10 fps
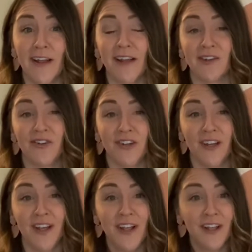
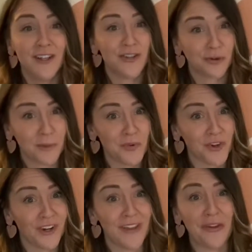extra
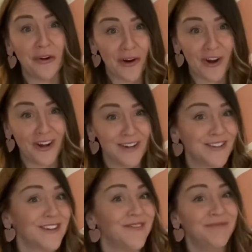scripture in their
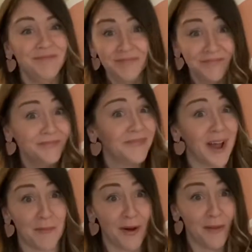hearts,
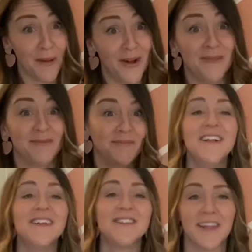I'm all about.
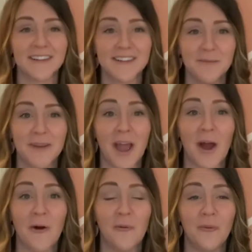So that's going to be
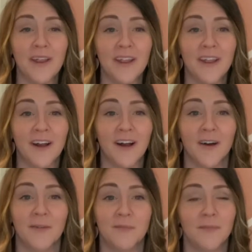how we
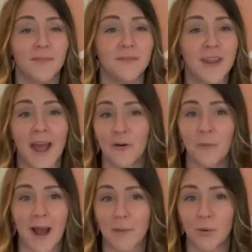um, tackle
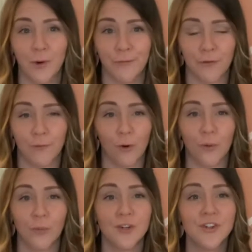Bible moving
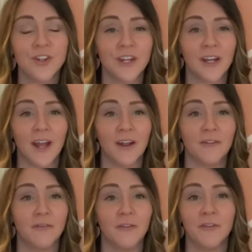forward. We're just going to kind
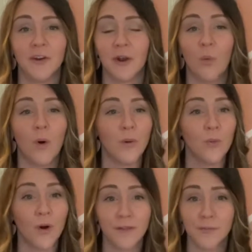of figure out what we
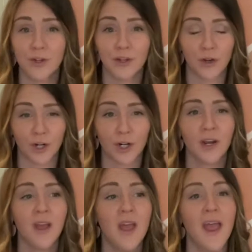want them to
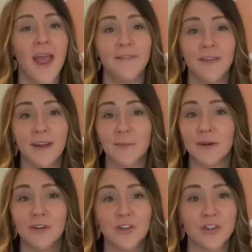learn, and then I'm
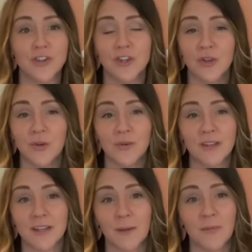going to just choose
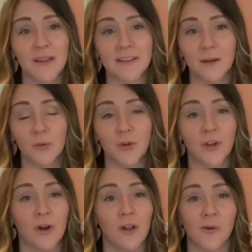something simple to
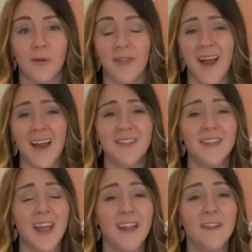go along with that.
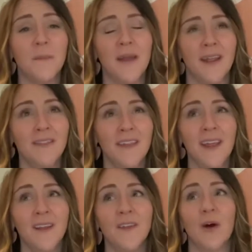And and the main
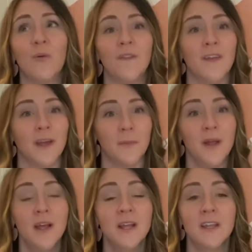thing that I want them
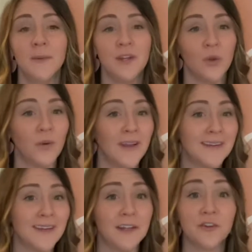to be doing is
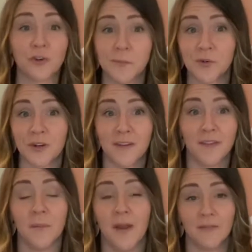getting scripture in
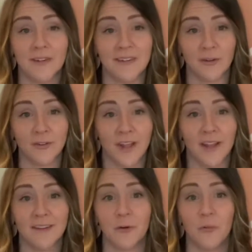them every single
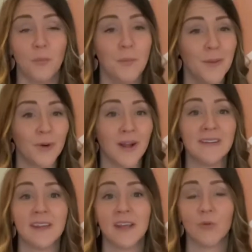day. So
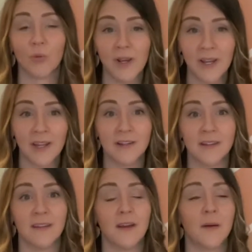memorizing it, reading it
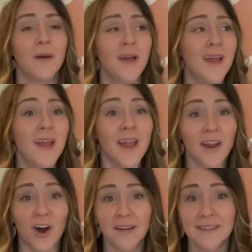to them,
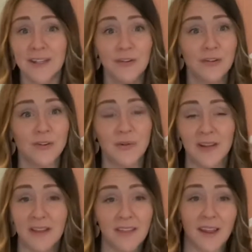and honestly, you don't do
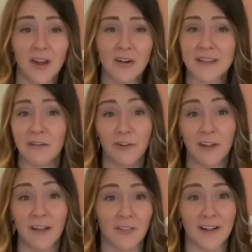anything else. I feel
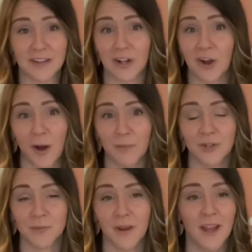like that's an
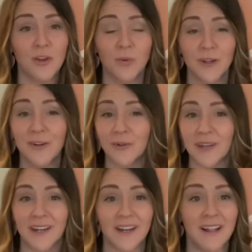accomplishment, and you really don't
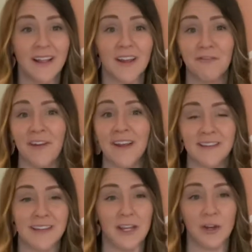need any like
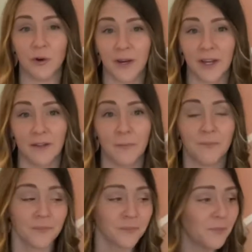fancy curriculum.
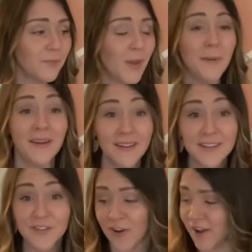But it
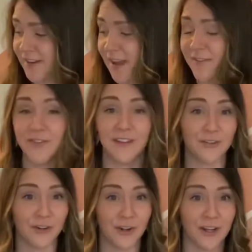is fun to have
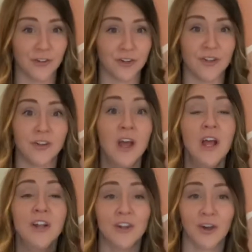these little extras
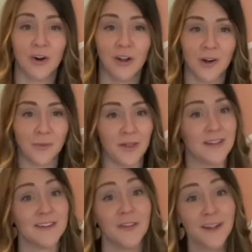to go along with
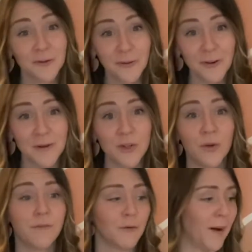it. So that's what we've been
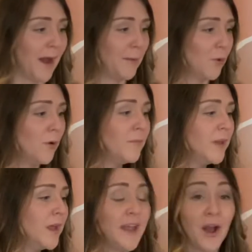doing for Bible.
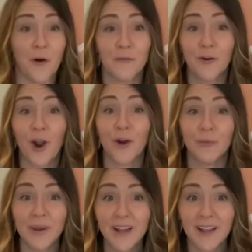Now, for our
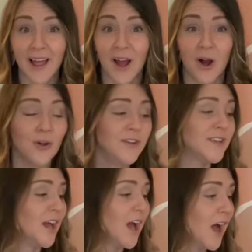read alouds,
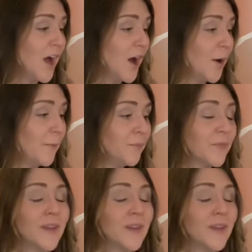um,